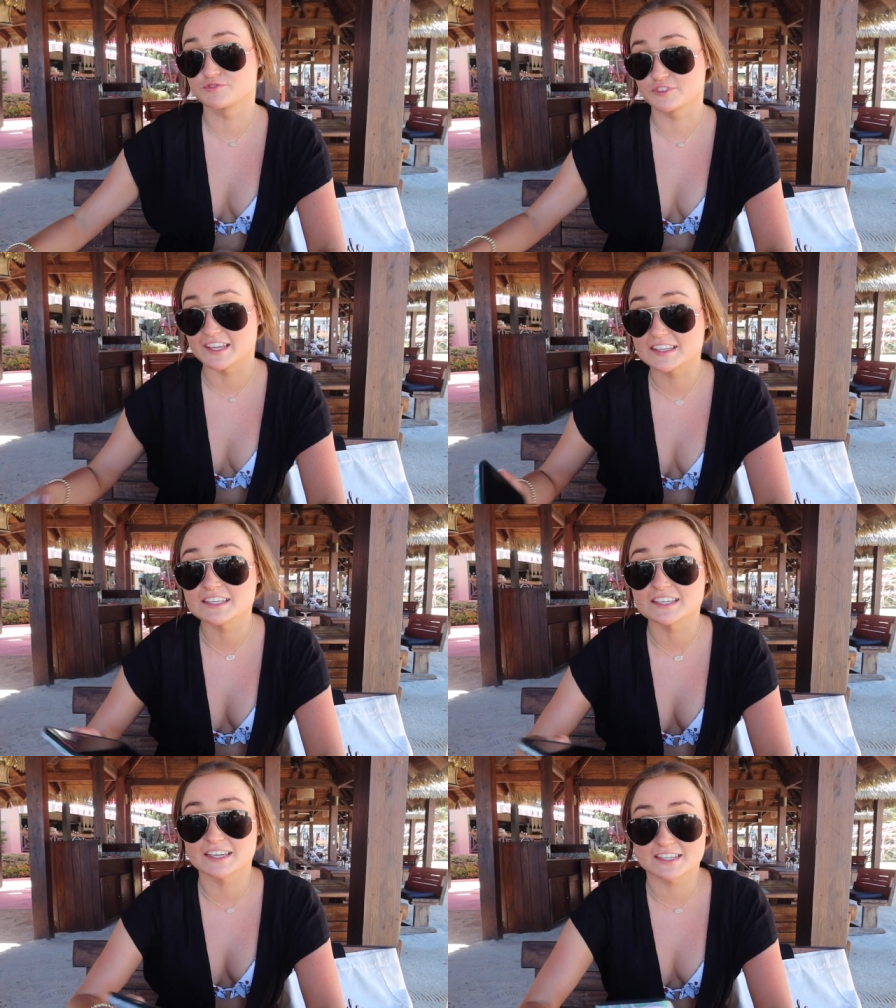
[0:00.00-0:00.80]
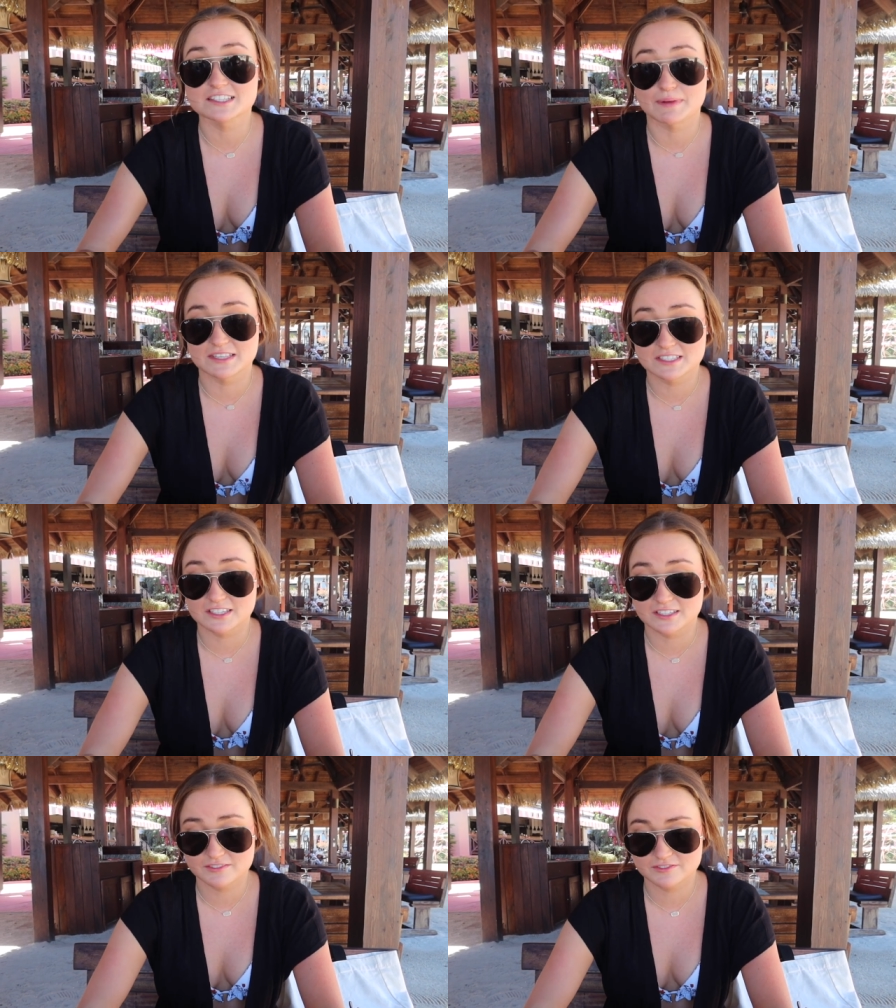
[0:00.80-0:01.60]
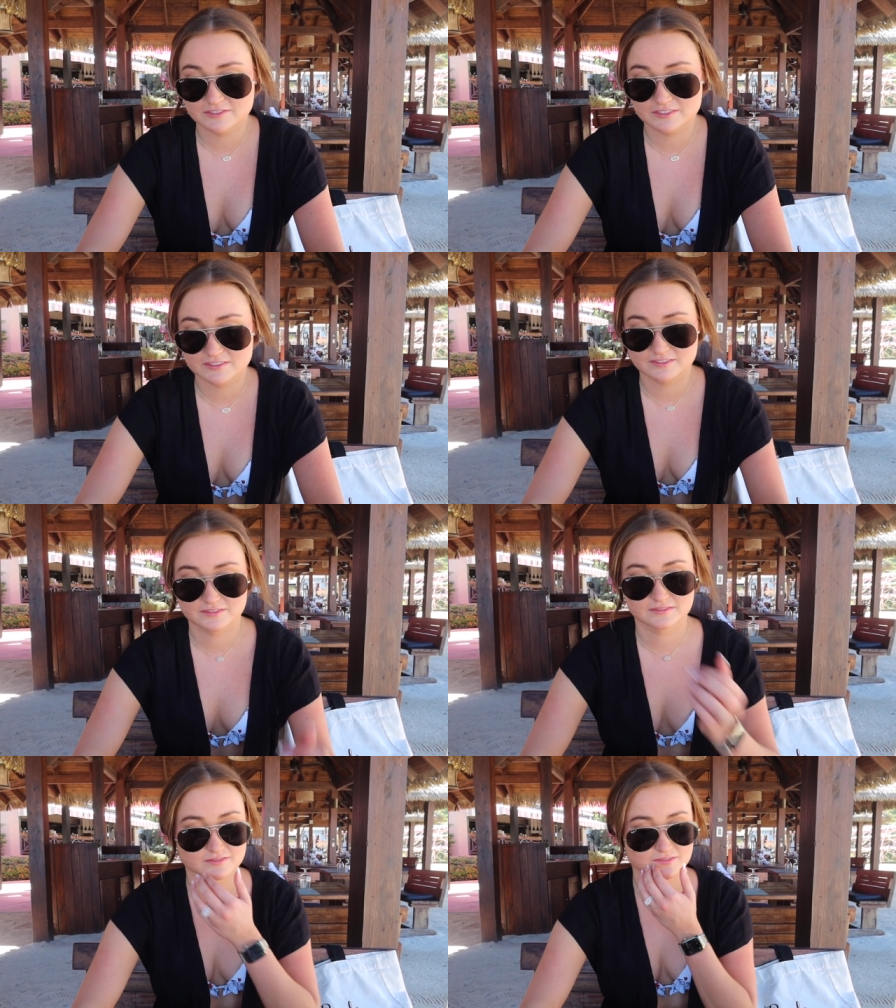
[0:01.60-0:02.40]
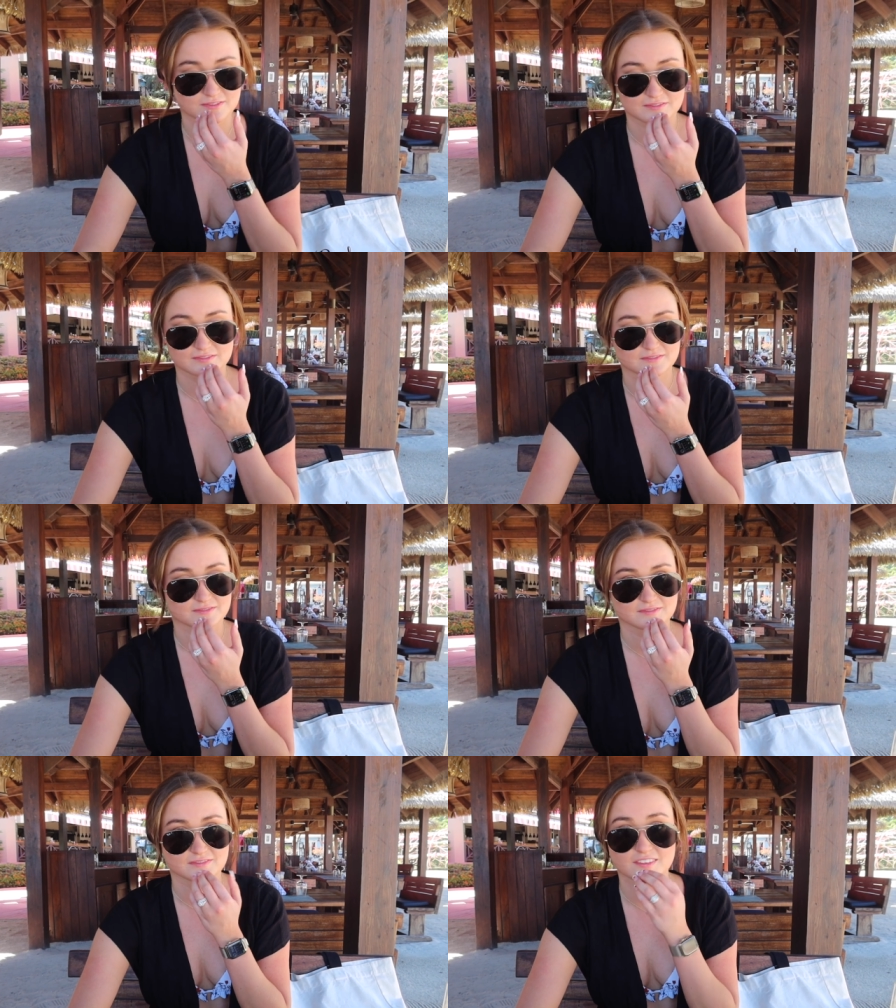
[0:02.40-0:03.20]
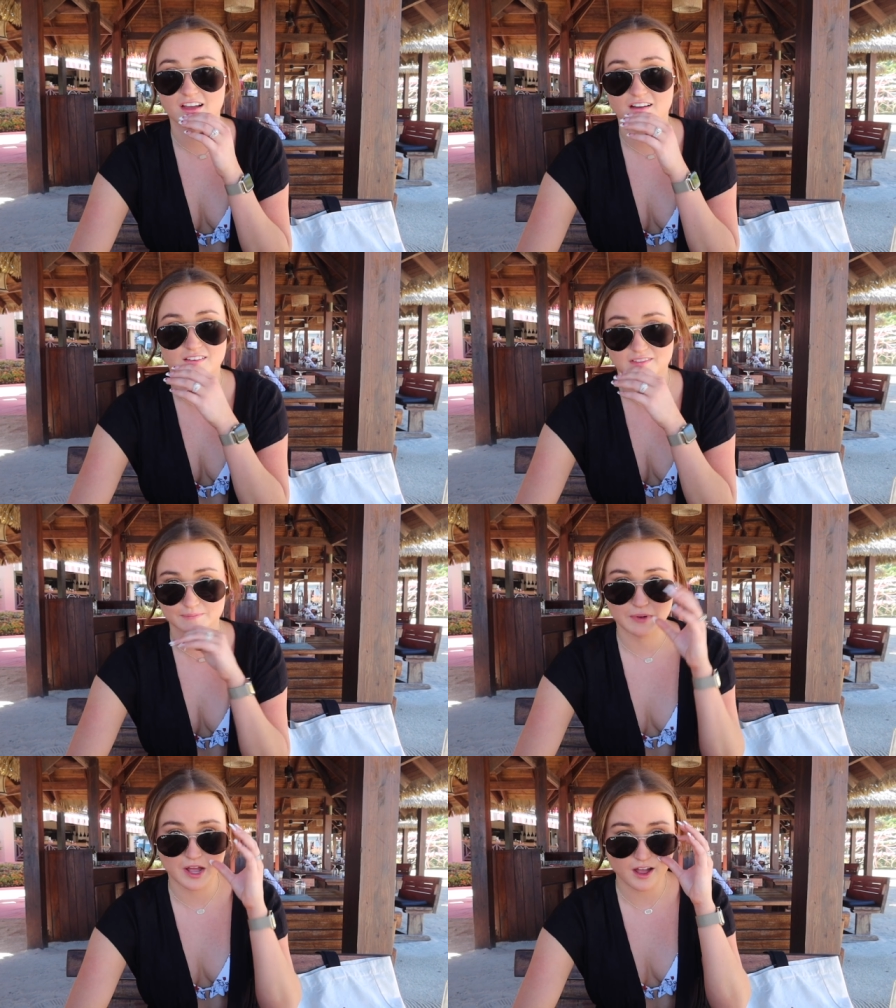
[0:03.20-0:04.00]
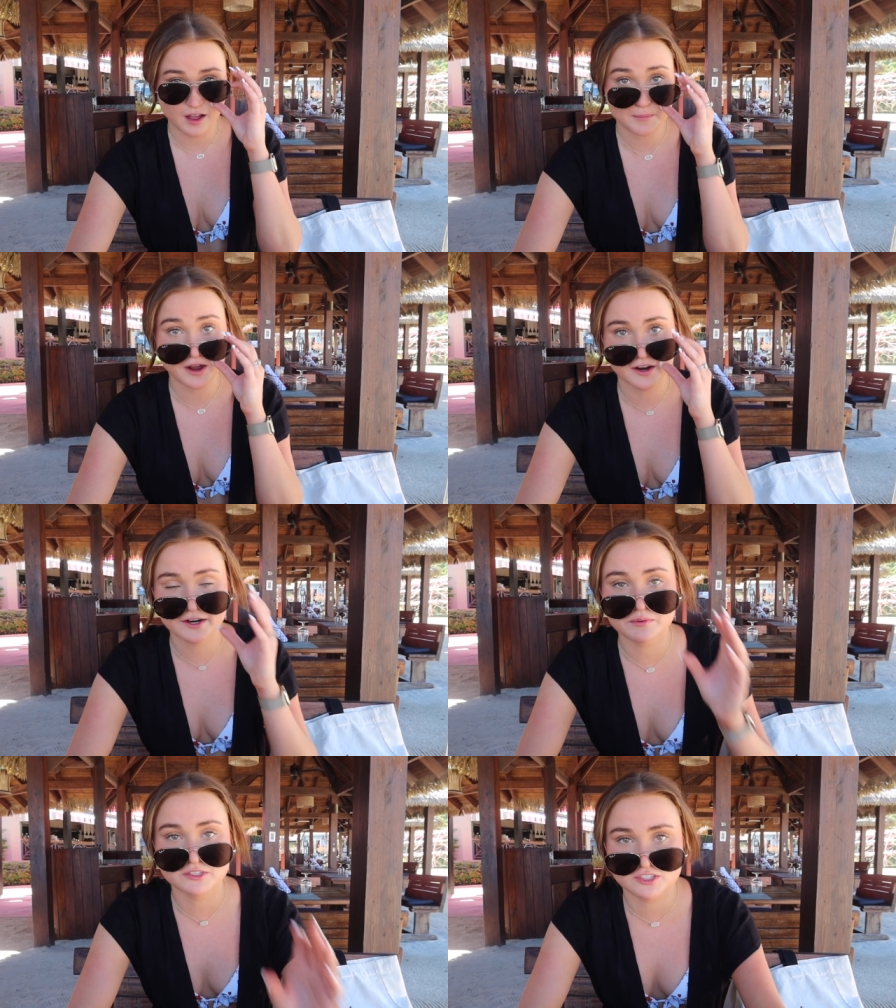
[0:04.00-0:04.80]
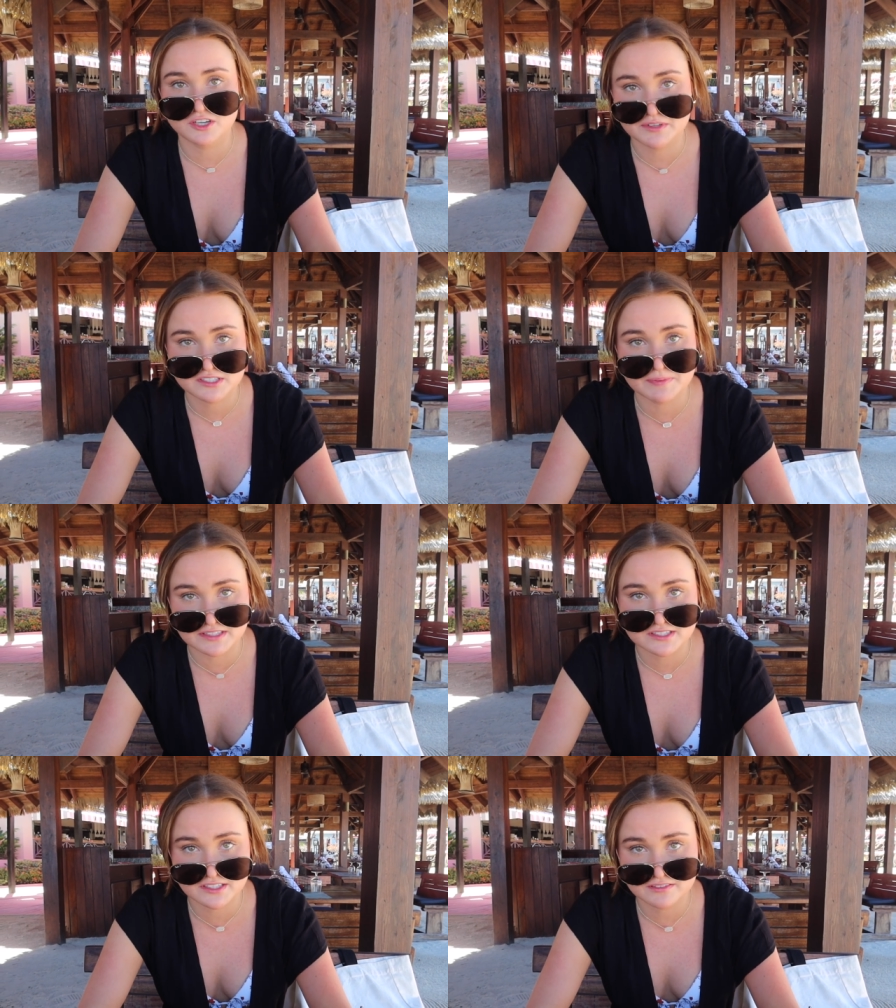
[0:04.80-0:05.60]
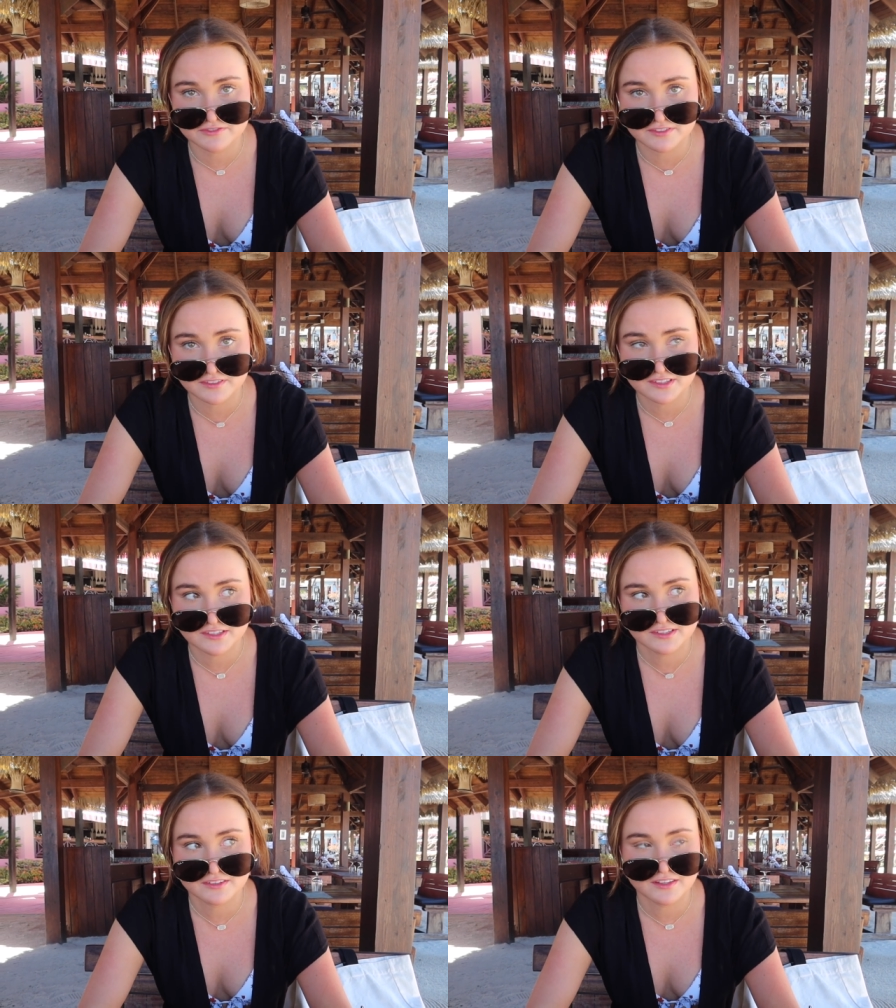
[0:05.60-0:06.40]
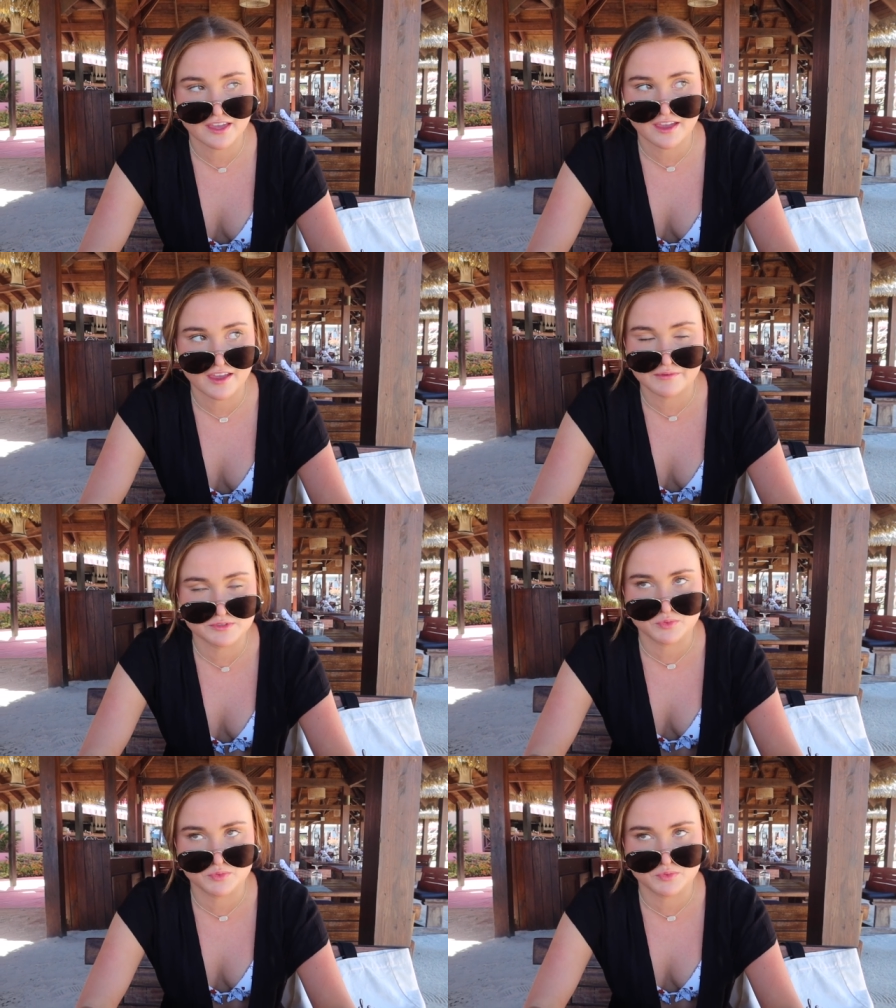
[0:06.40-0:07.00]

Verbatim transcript: we don't really say... Listen, we don't say that about anything. No. I'm normally the most positive person. So expensive. It was